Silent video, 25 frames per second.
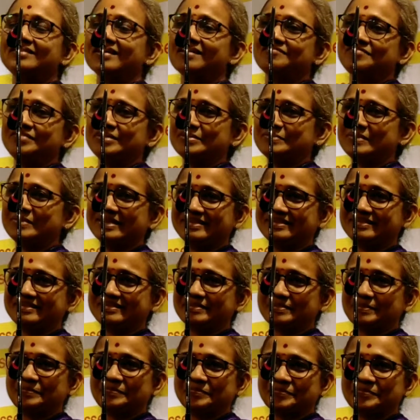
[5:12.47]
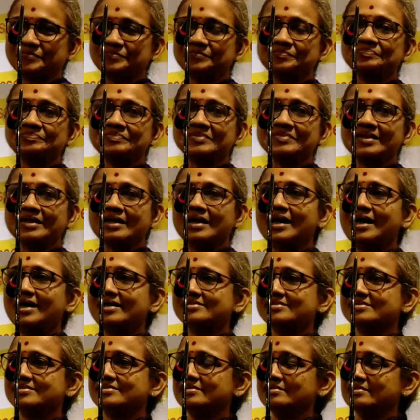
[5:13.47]
after month
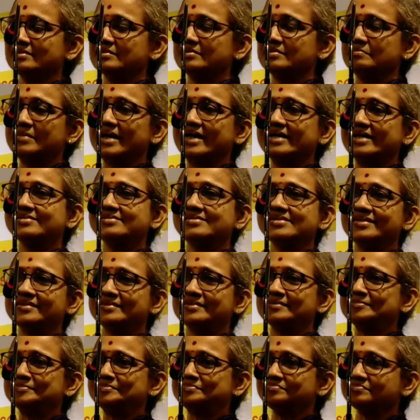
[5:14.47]
as a magazine.